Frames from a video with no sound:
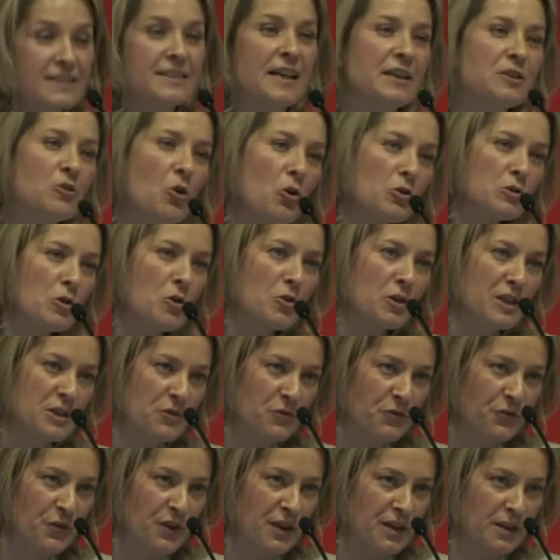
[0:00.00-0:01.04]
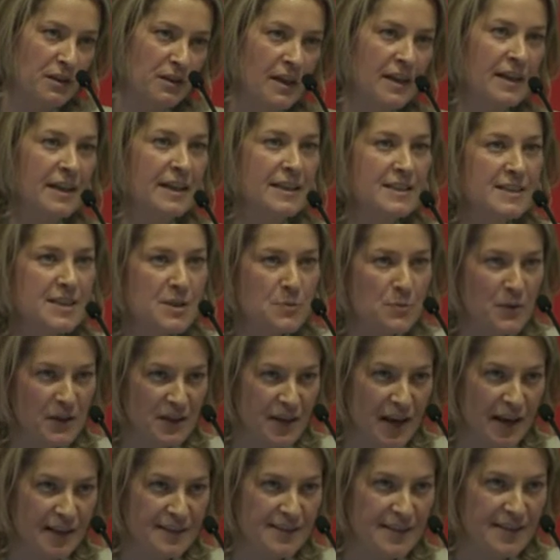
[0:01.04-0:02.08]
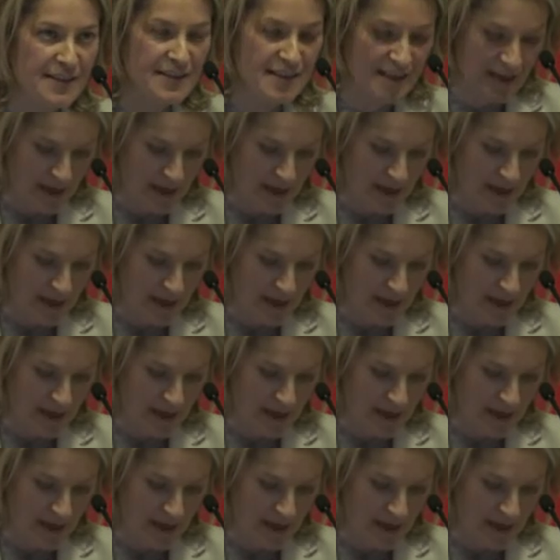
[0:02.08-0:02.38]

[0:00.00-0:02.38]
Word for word: they no longer feel intimidated